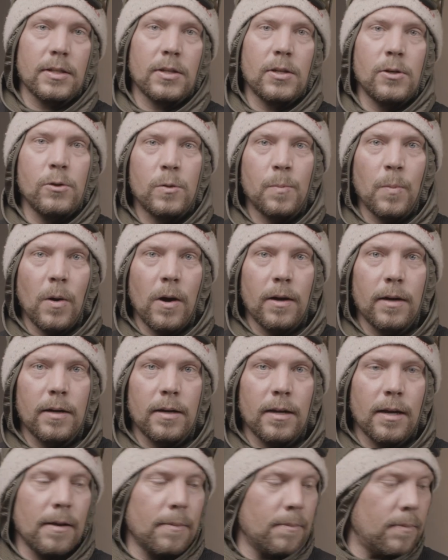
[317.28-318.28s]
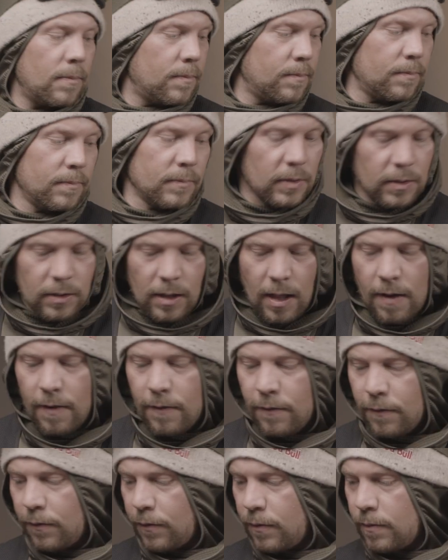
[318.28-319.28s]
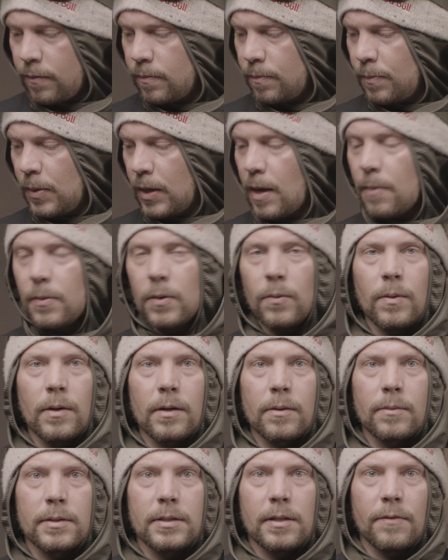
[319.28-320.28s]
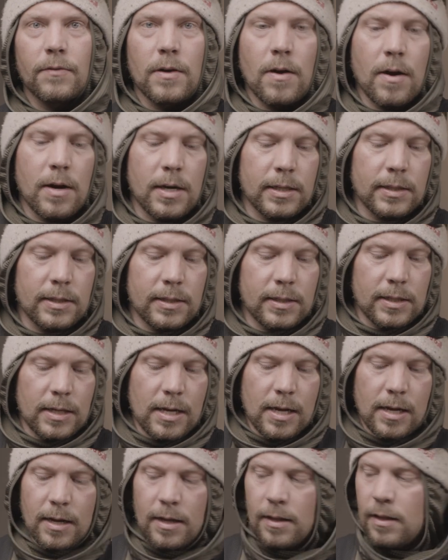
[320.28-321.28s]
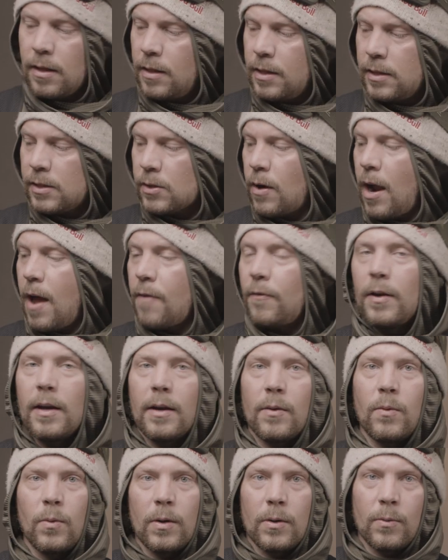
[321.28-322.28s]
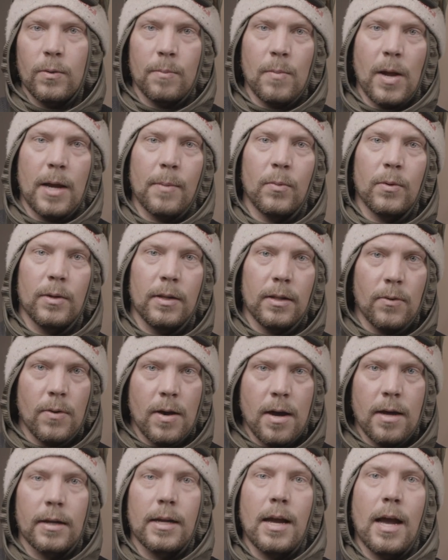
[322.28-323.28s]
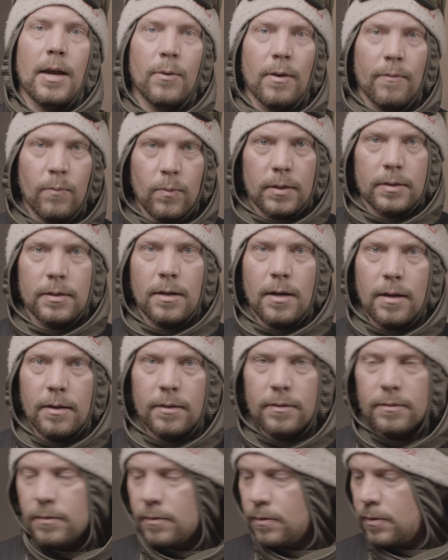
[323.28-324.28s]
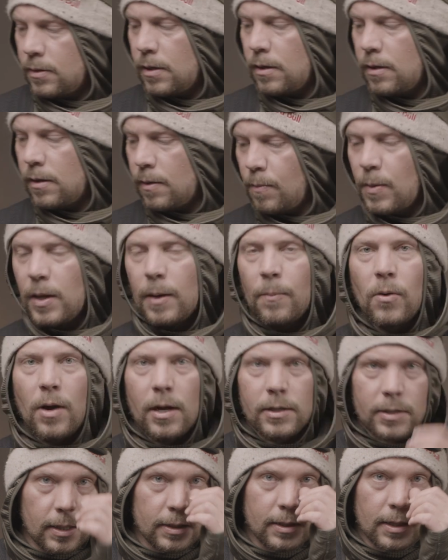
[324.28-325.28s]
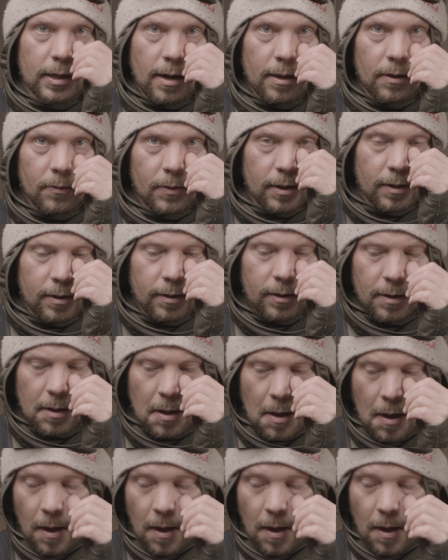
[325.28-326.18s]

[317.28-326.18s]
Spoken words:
a huge part. I love being able to work with different artists. This graphic, work with Mike Perillo on, a guy who I've worked on many projects together with. And